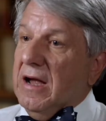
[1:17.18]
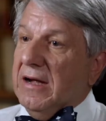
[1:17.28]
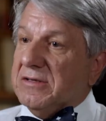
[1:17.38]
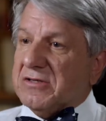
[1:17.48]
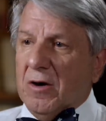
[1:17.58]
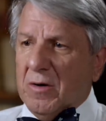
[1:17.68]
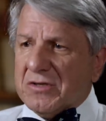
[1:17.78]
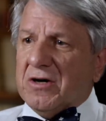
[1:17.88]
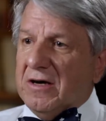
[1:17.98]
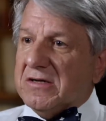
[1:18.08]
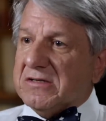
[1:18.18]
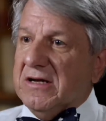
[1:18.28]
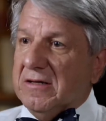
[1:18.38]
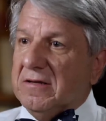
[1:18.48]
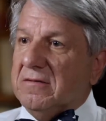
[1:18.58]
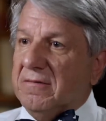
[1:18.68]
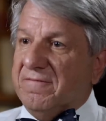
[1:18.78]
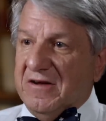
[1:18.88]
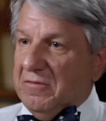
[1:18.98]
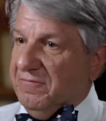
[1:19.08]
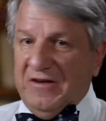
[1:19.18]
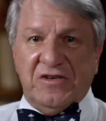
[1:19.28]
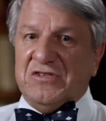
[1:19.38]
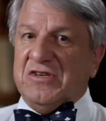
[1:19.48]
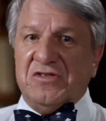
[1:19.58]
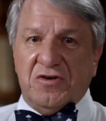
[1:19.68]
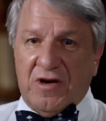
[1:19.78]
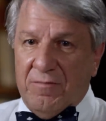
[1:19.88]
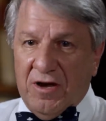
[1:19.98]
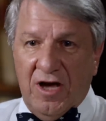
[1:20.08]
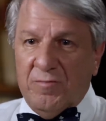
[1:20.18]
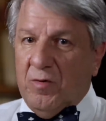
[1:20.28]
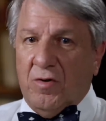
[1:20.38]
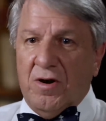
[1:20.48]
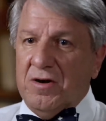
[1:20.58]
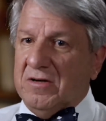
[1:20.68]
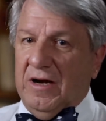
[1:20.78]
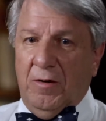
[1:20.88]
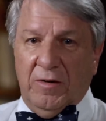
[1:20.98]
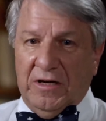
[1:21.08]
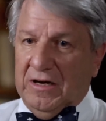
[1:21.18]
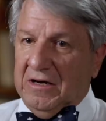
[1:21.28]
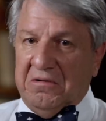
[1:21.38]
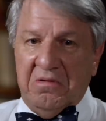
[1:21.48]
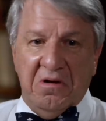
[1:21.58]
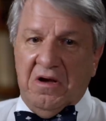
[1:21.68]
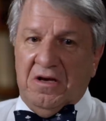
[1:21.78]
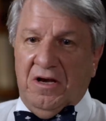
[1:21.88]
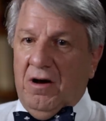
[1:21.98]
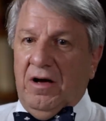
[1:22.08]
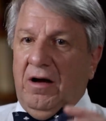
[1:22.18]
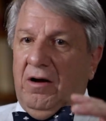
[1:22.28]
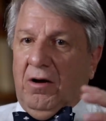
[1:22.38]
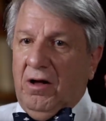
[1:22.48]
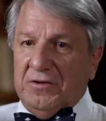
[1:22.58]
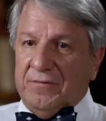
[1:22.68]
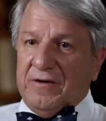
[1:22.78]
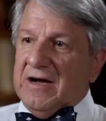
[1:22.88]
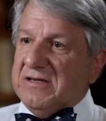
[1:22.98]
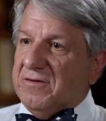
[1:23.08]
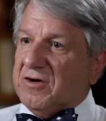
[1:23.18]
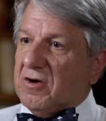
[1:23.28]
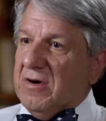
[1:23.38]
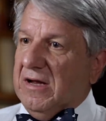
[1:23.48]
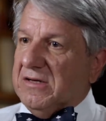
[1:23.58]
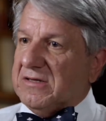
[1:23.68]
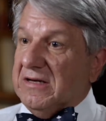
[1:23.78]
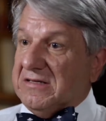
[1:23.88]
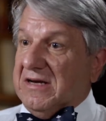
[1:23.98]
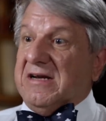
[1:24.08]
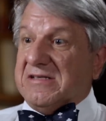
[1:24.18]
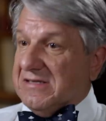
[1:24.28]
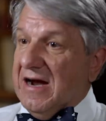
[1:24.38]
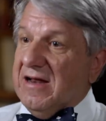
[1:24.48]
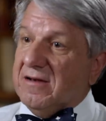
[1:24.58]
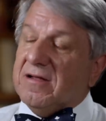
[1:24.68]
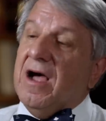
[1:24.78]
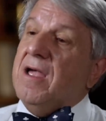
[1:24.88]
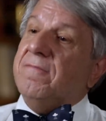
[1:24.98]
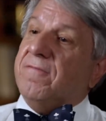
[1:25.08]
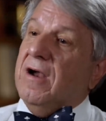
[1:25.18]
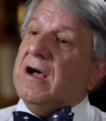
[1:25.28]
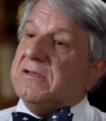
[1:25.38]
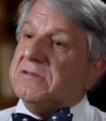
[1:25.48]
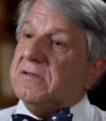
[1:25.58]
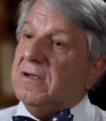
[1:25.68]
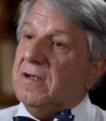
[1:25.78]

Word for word: And so we're starting to see that the physicists are coming on board. Uh, we're getting, you know, all different kinds of degrees, and it's an exciting time for us.